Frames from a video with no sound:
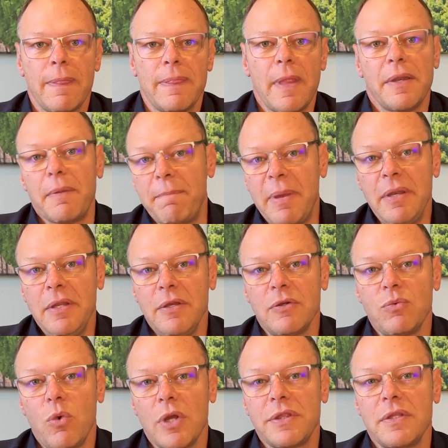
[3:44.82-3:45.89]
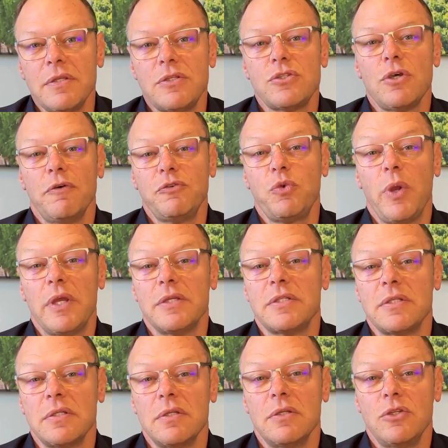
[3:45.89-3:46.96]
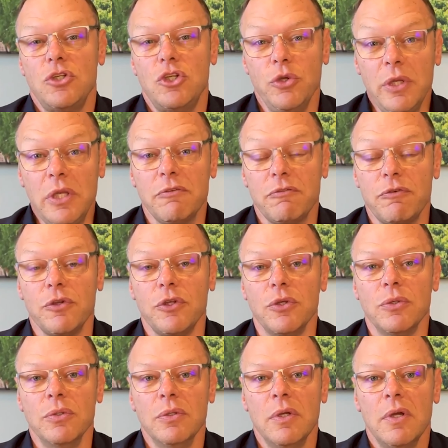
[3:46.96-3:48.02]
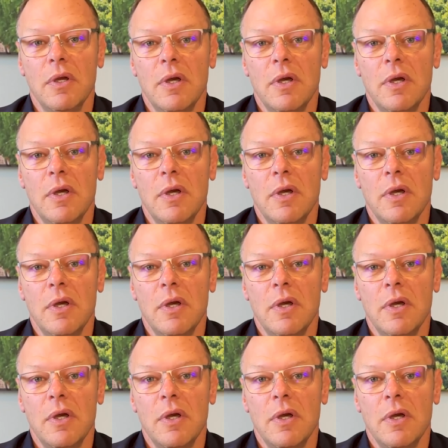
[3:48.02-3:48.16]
Now, depending on what this software is doing for you,